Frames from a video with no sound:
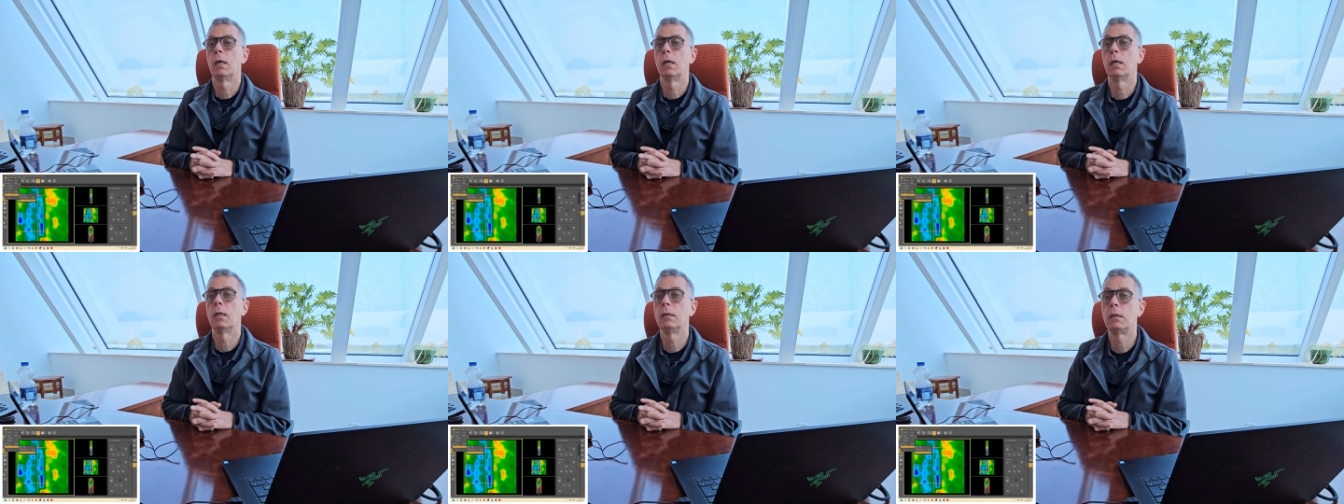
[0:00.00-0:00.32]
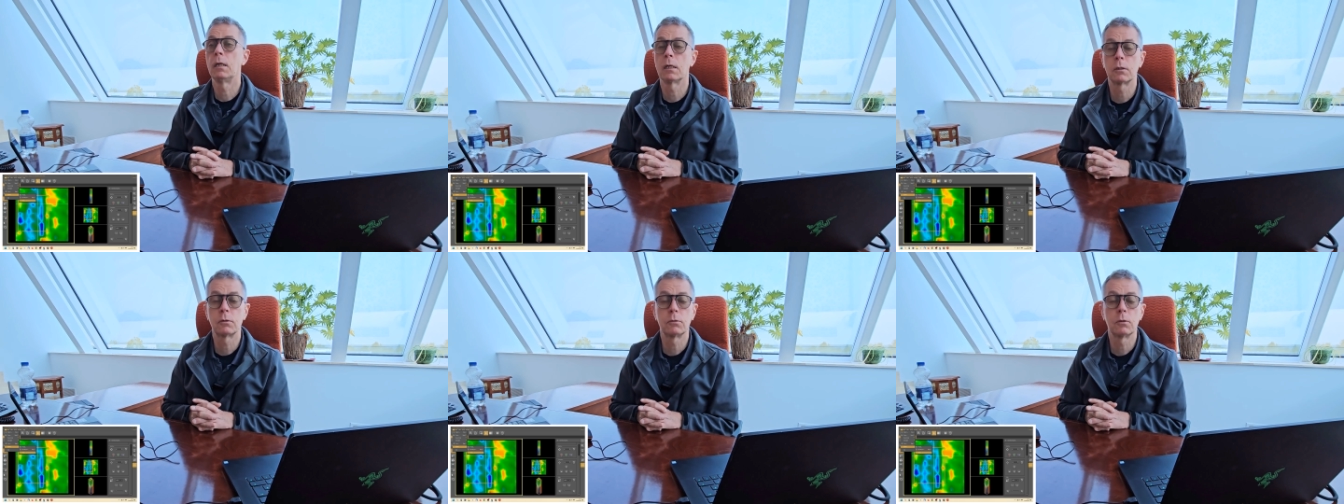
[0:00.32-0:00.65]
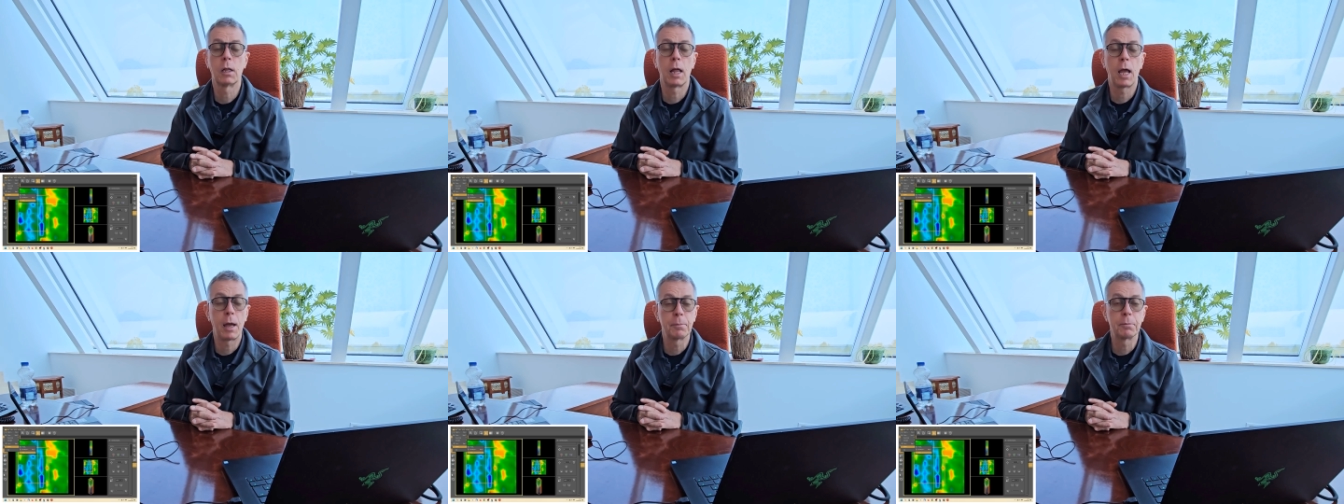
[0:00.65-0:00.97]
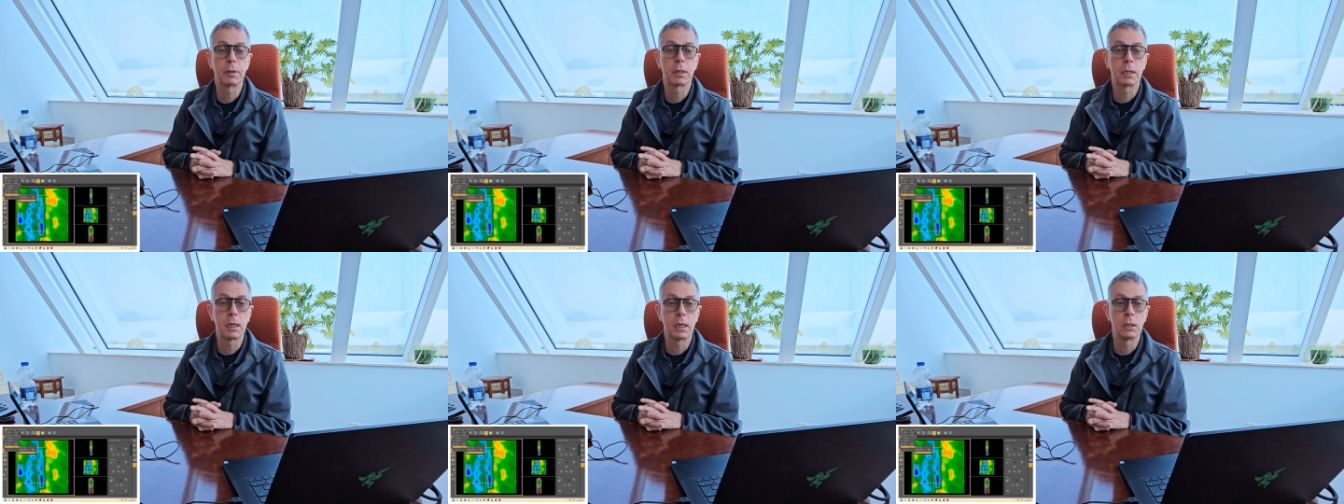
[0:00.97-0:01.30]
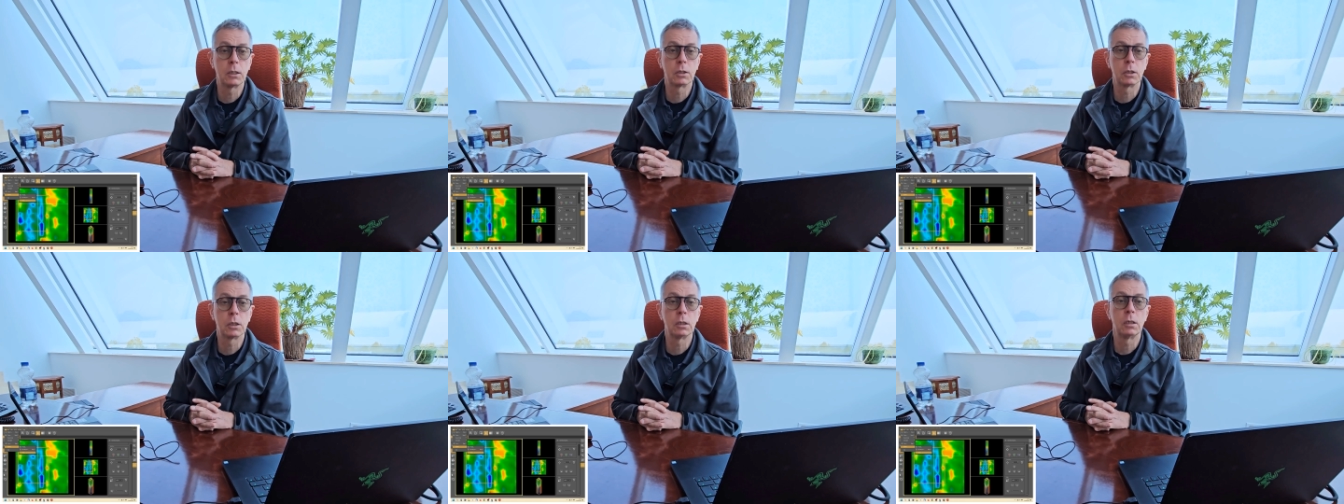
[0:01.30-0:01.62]
industrial
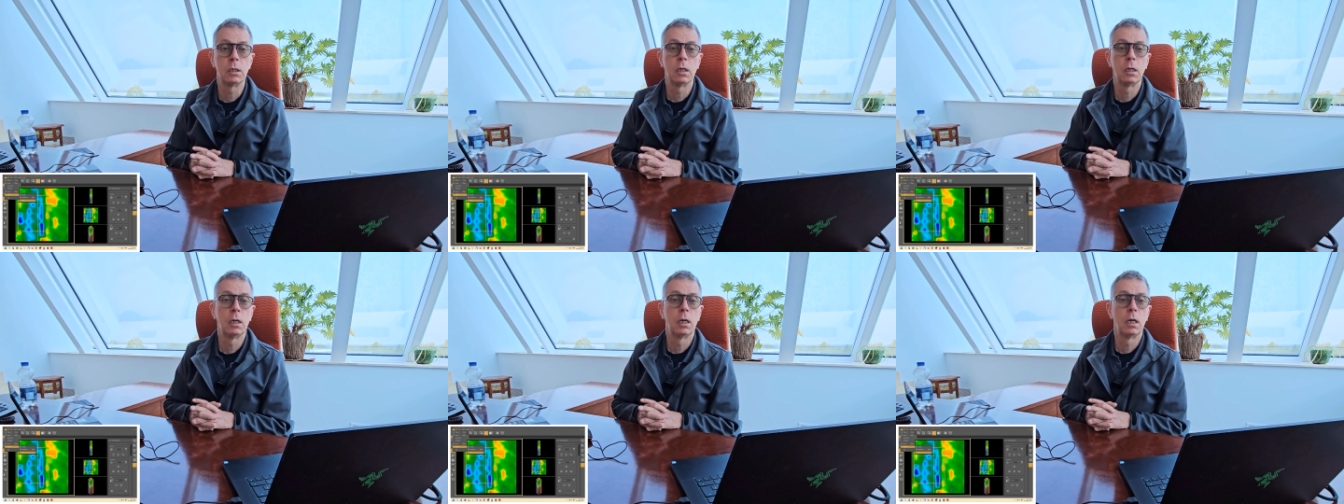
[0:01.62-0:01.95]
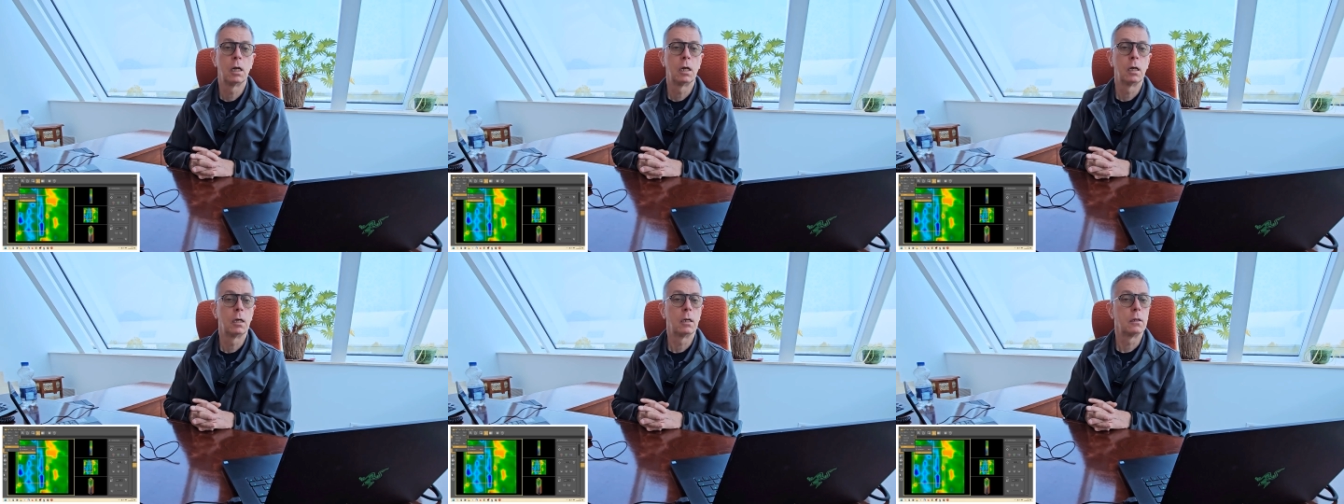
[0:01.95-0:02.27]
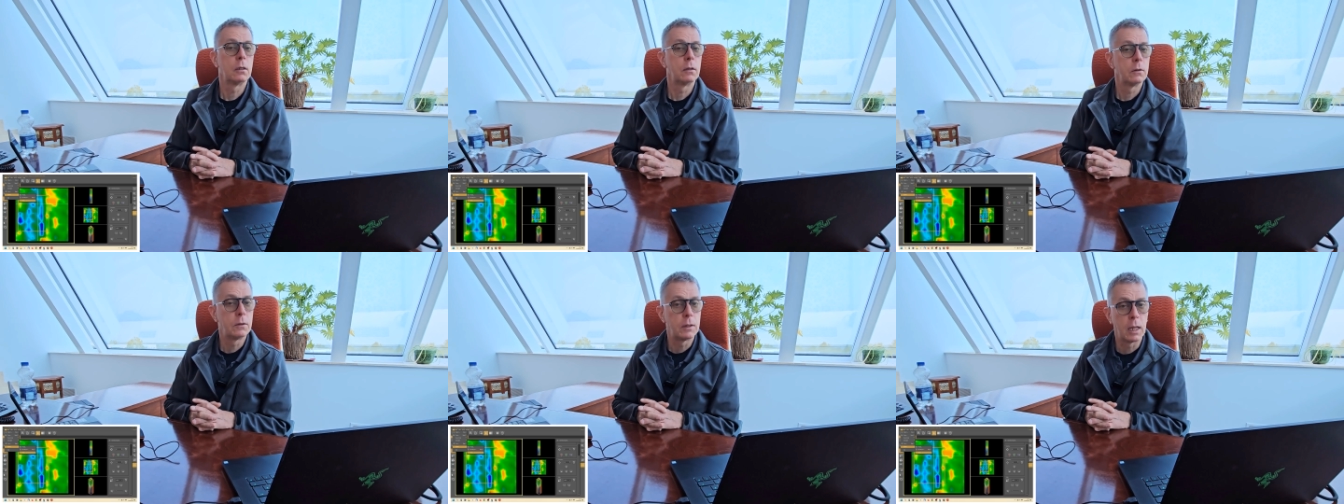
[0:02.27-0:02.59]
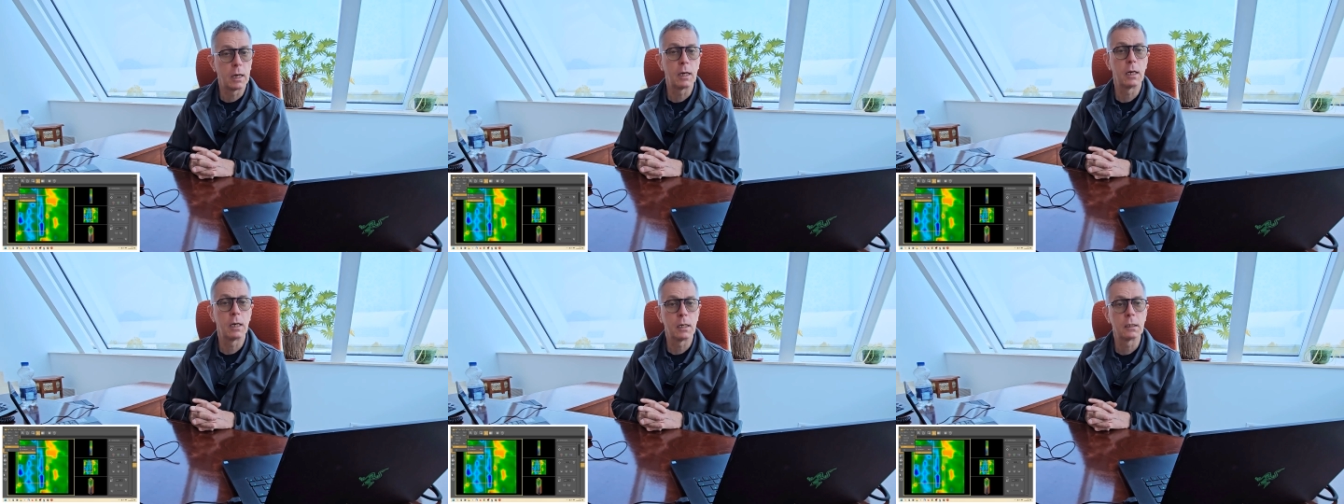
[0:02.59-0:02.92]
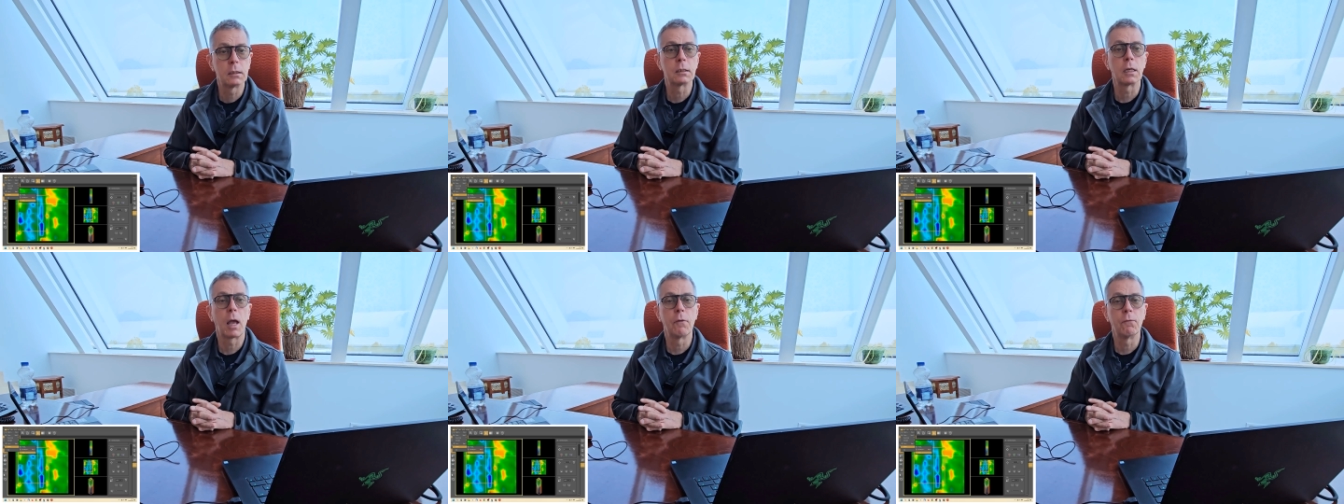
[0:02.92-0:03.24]
application, then it
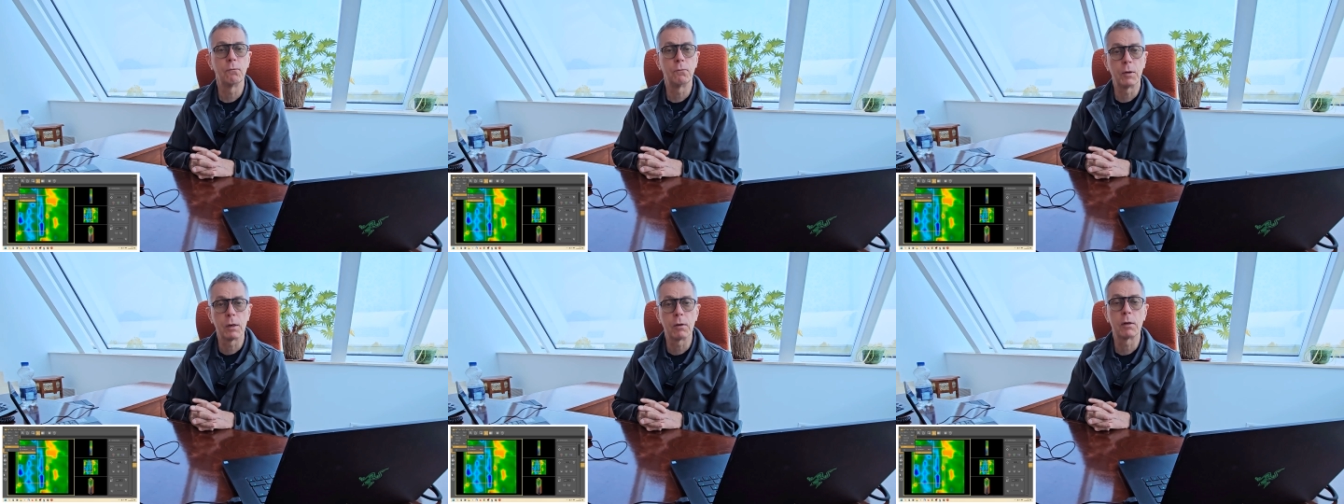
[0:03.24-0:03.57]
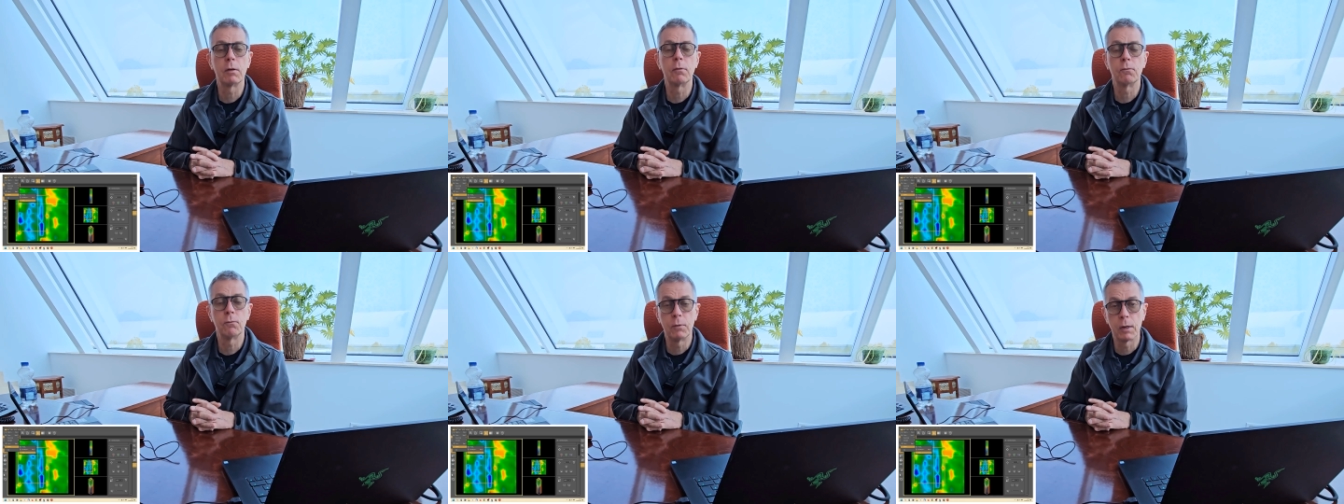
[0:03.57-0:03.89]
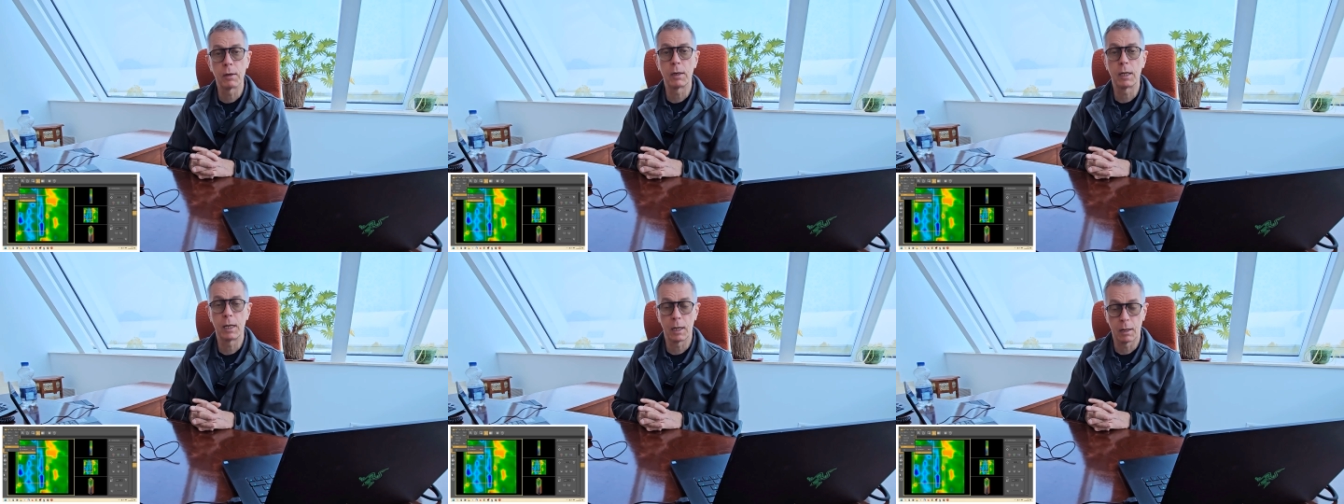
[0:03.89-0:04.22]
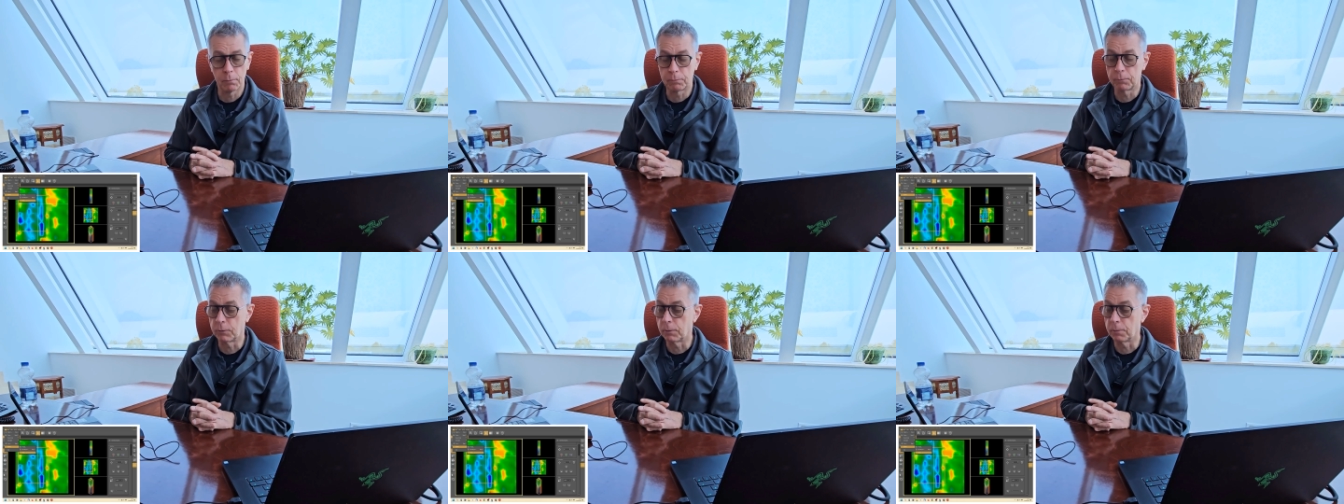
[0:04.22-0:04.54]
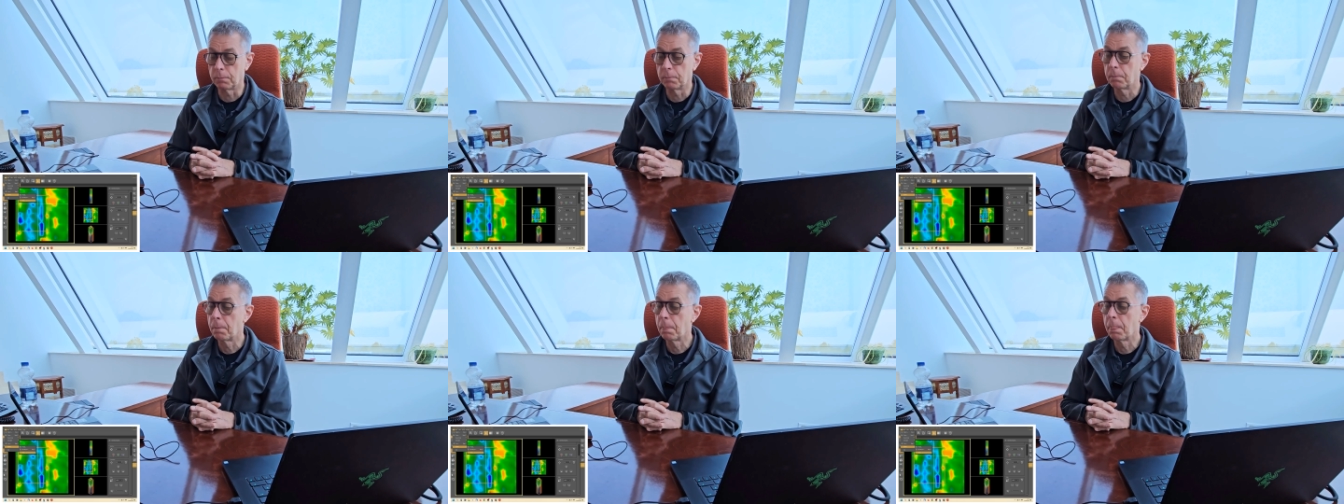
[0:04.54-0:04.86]
is very, very
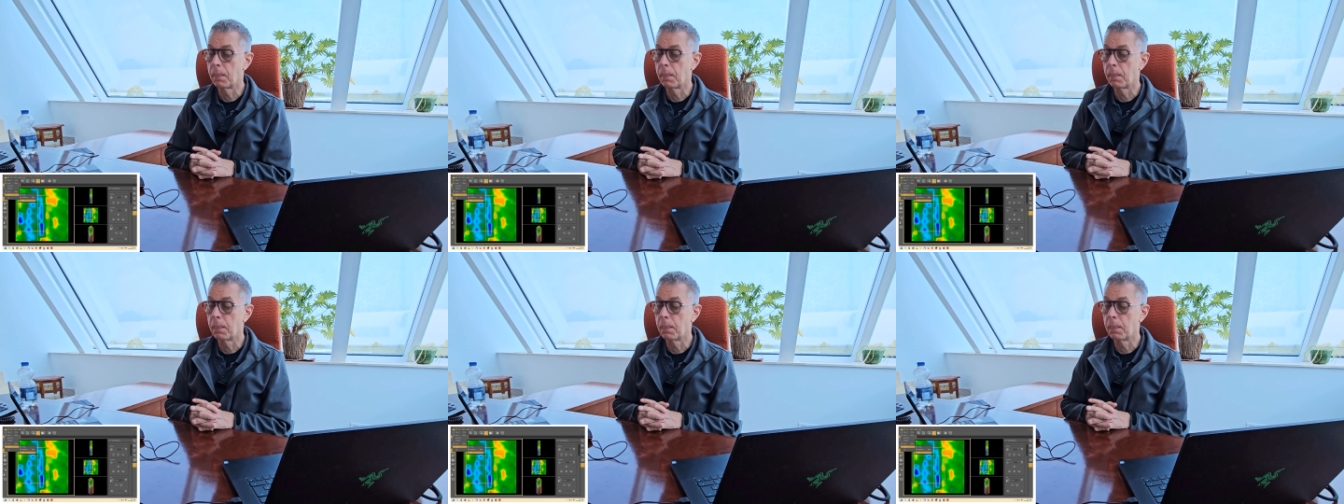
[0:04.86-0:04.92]
helpful.